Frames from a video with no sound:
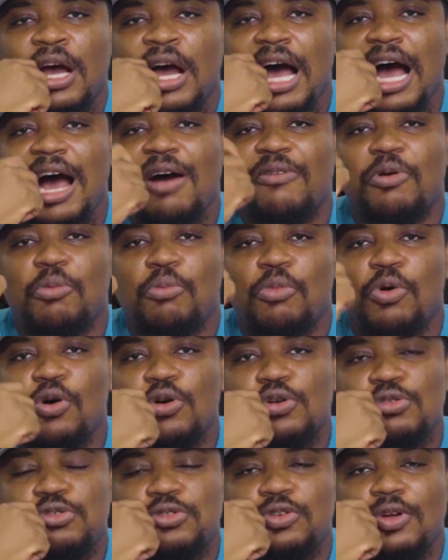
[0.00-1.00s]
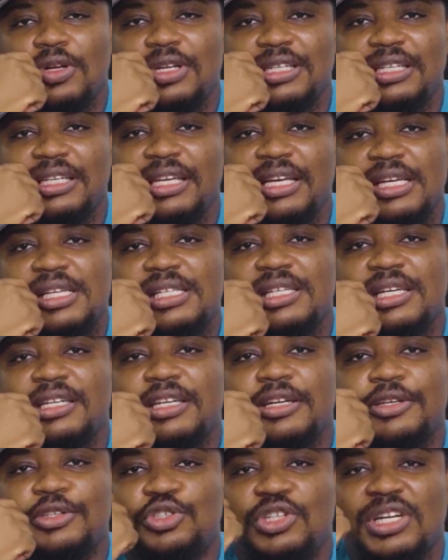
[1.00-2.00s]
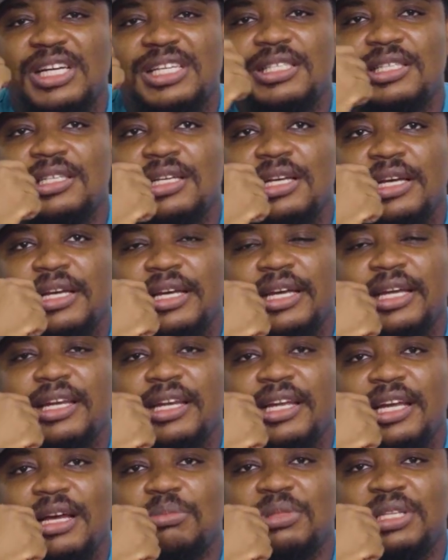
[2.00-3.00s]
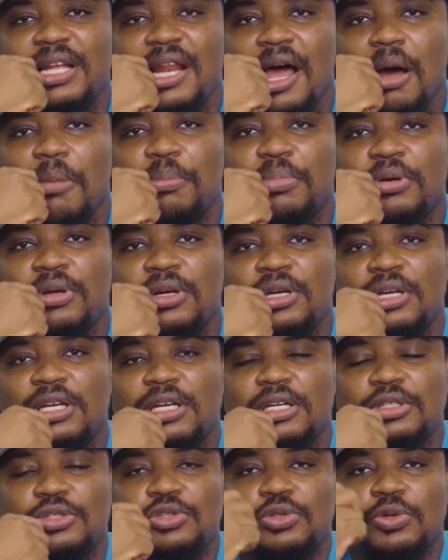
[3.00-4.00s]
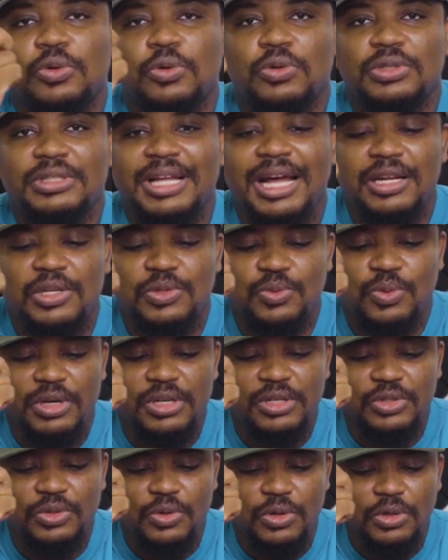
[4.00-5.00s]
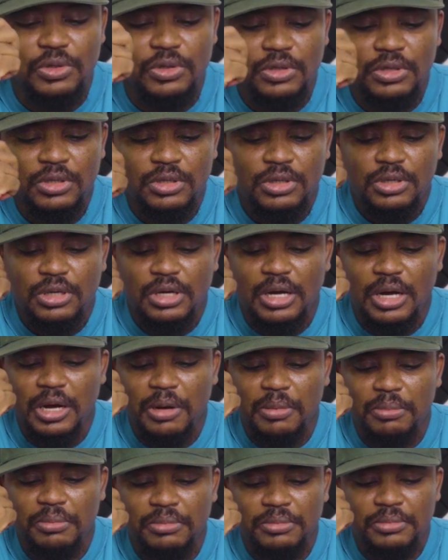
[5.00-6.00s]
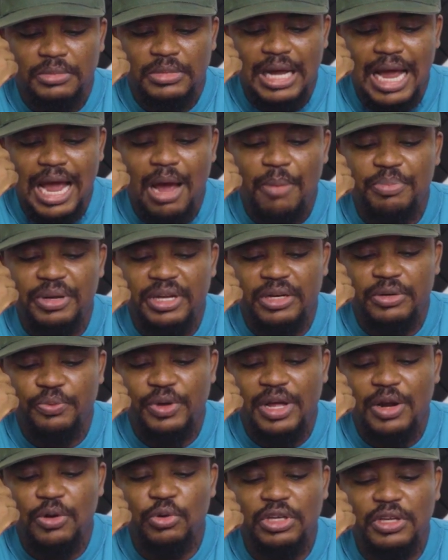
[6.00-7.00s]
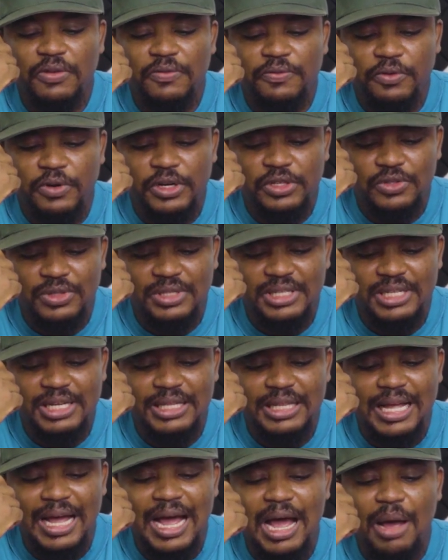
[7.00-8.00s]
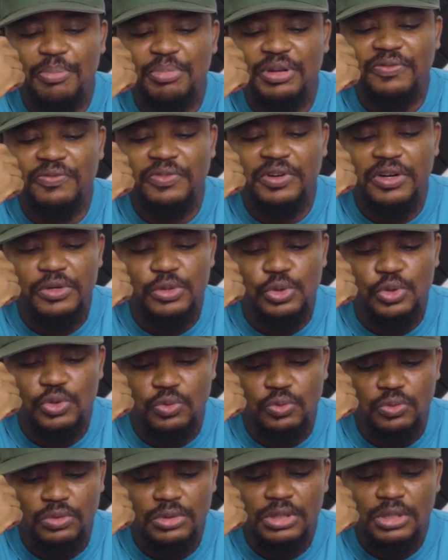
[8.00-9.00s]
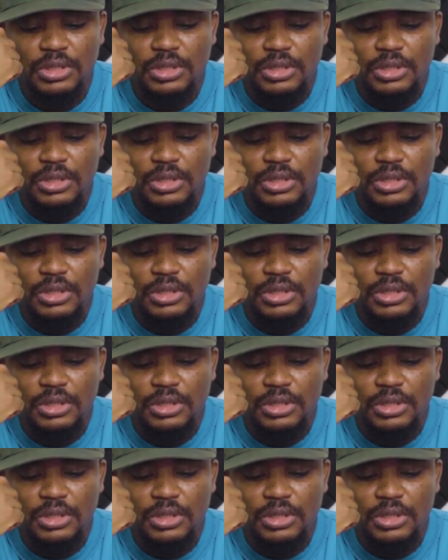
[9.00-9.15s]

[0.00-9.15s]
have a more solid case and interest in Liam Delap. And so that is what is going to happen. We are looking forward to seeing that happen very soon.